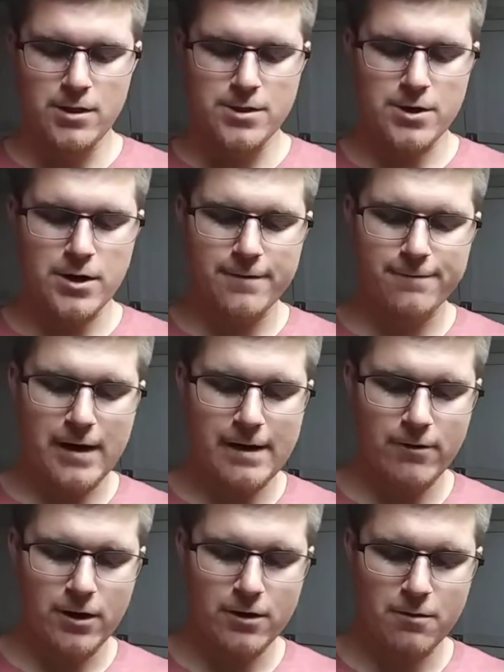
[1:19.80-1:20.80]

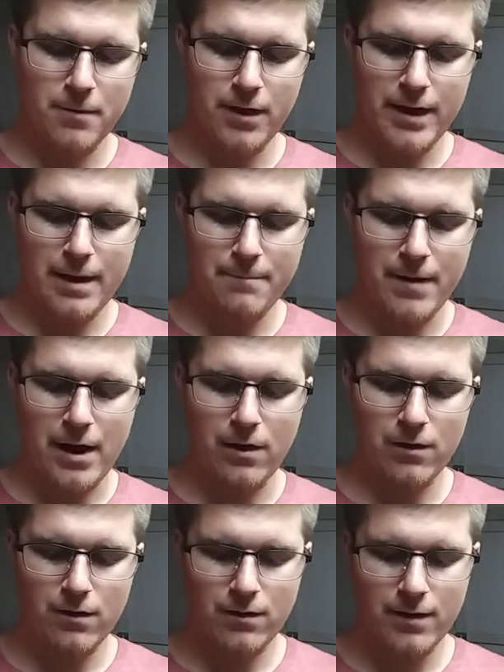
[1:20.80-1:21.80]
3500 milliamp
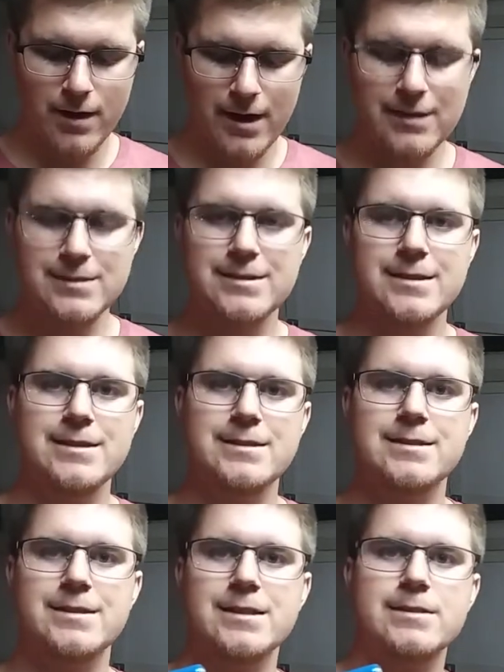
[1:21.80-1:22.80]
hour,
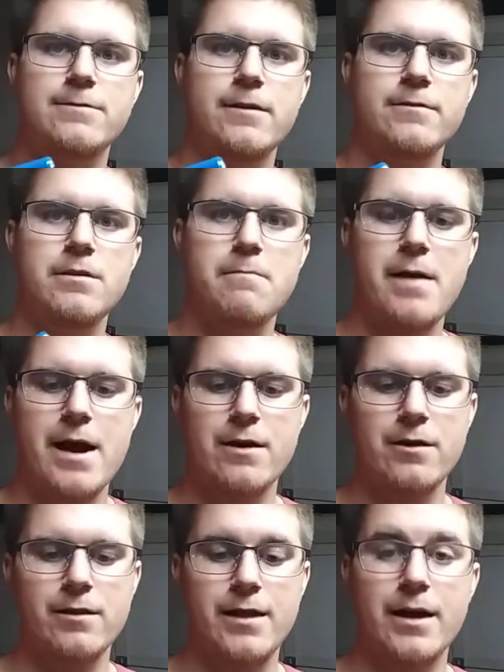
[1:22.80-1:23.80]
18650
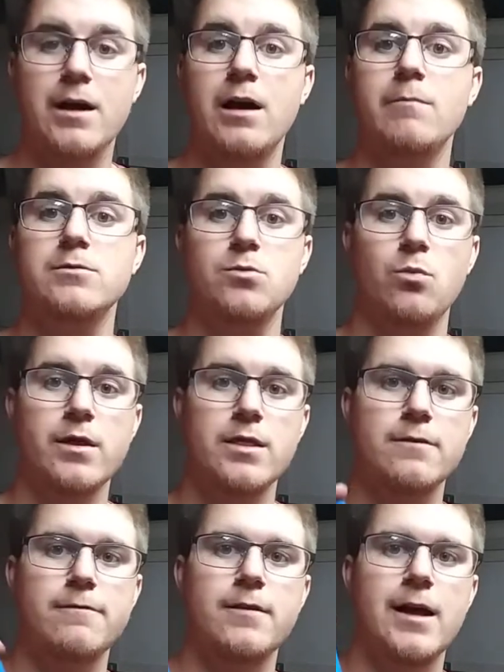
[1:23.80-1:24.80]
battery that comes with
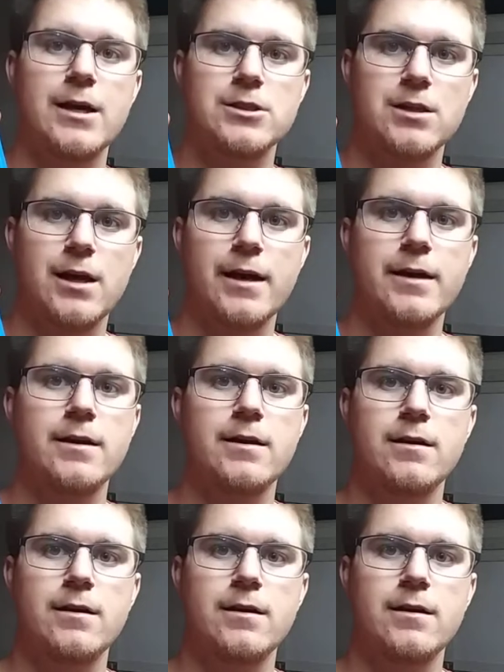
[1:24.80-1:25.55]
the flashlight